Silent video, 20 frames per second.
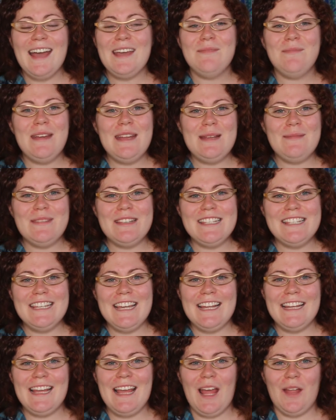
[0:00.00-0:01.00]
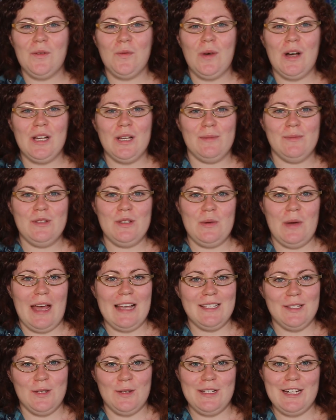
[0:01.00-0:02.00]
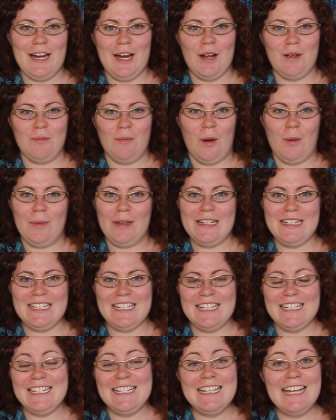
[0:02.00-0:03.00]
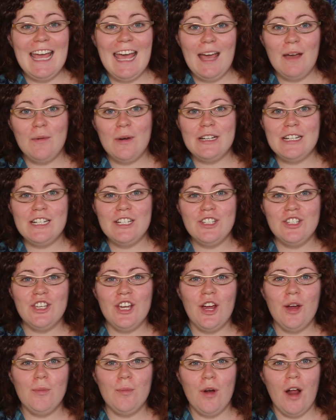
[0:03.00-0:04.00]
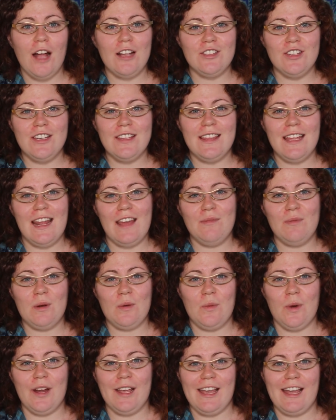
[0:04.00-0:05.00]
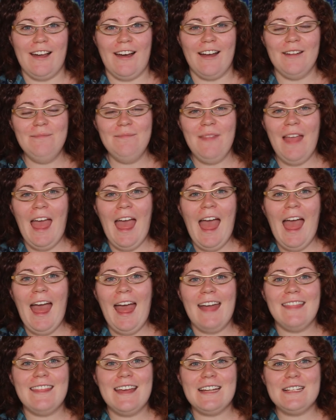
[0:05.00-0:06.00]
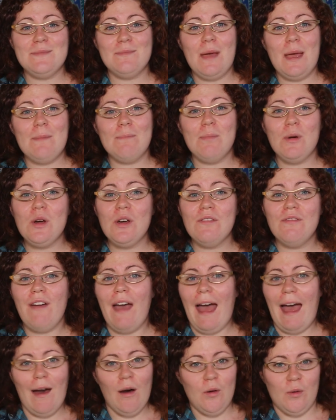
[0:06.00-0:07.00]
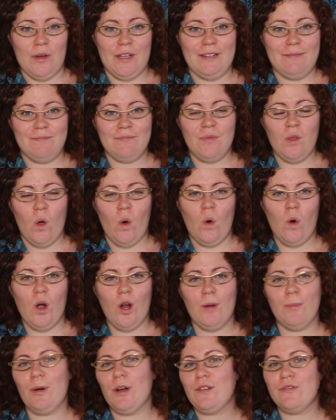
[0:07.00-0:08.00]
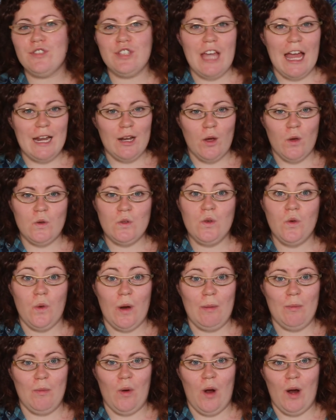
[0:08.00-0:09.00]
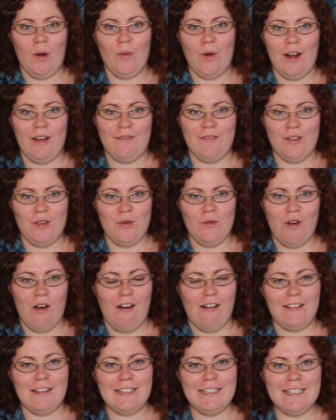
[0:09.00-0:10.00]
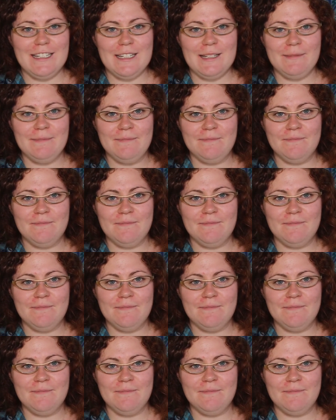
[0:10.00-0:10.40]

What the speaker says: my name is Danny and welcome to Esoteric Moment. Today I wanted to share a project that I've been working on, and that is my Book of Awen, or Book of Shadows, Grimoire, whatever you call it.